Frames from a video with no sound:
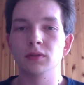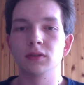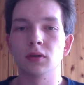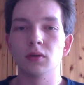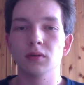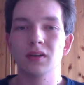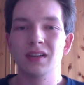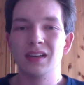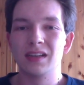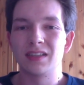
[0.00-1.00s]
So,
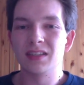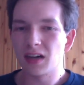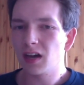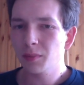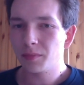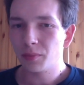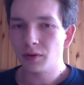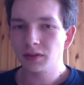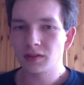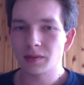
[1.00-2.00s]
since I'm a
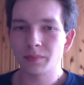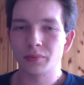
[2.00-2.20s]
person that